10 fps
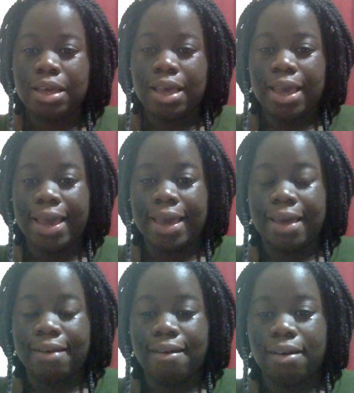
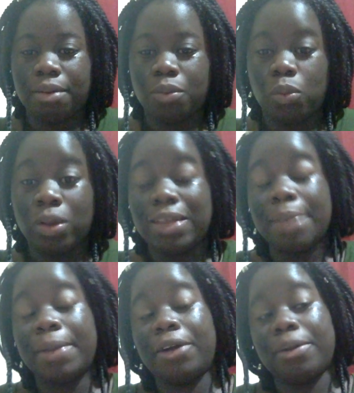And one thing
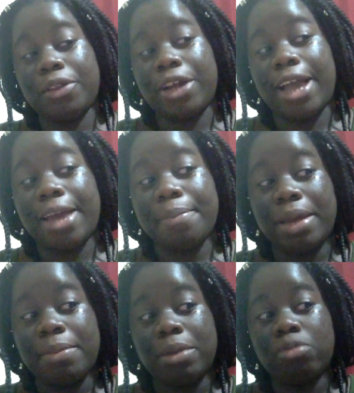my grandmother had
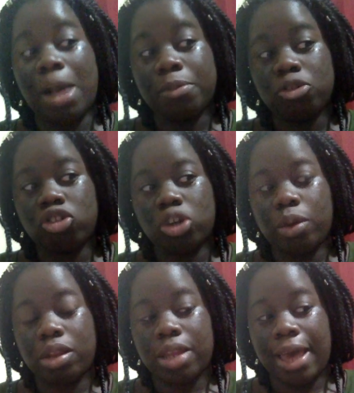made me promise her
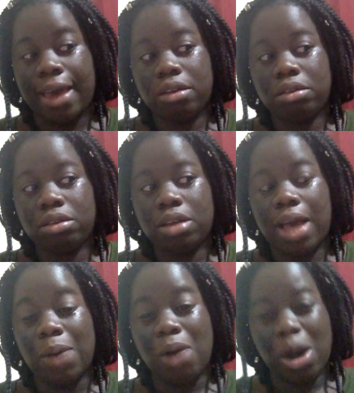was that
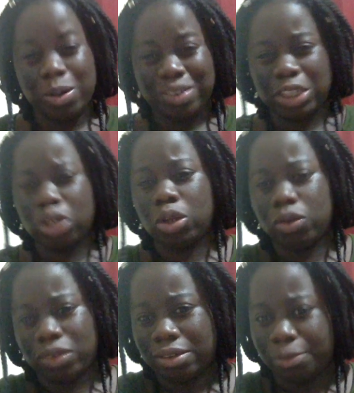I would always stick
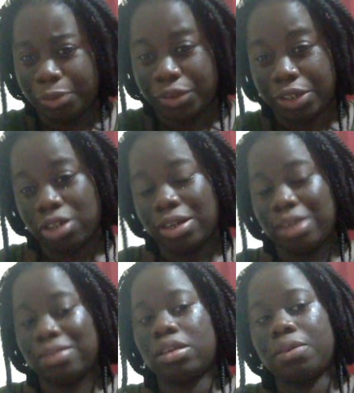close to this particular
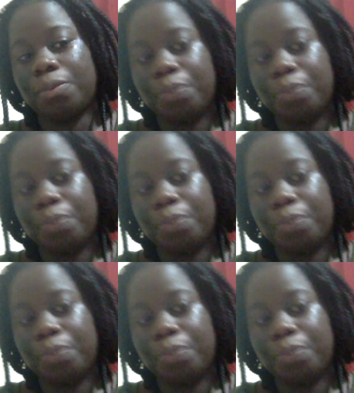cousin.